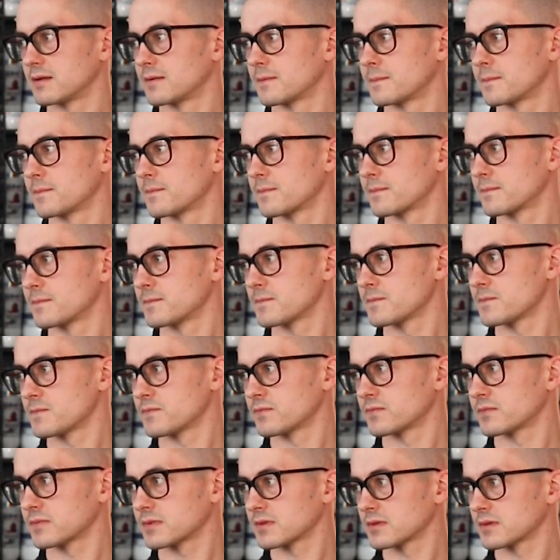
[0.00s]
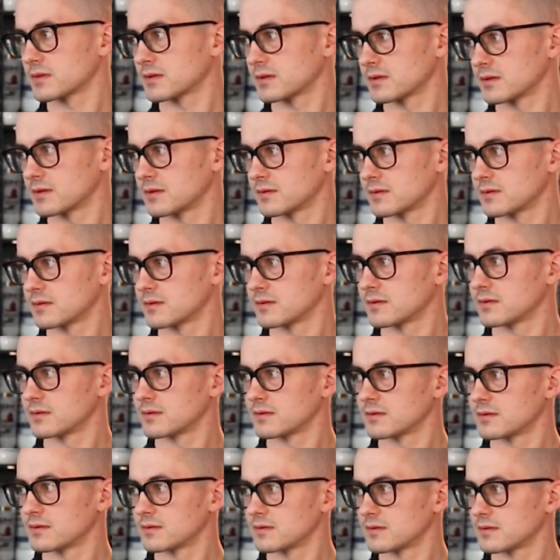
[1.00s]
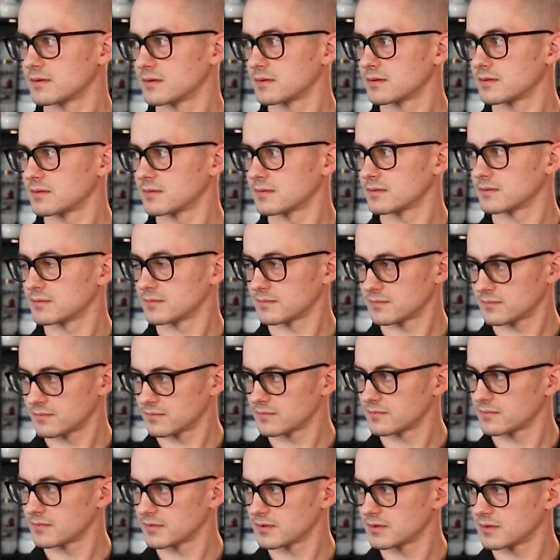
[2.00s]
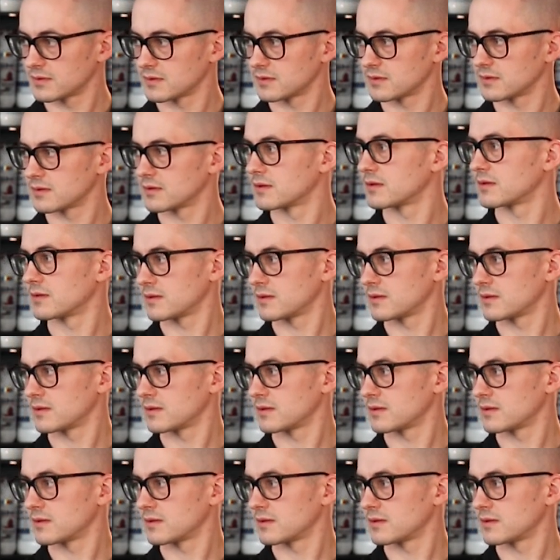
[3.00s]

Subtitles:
to keep someone in that healthy state over the long term.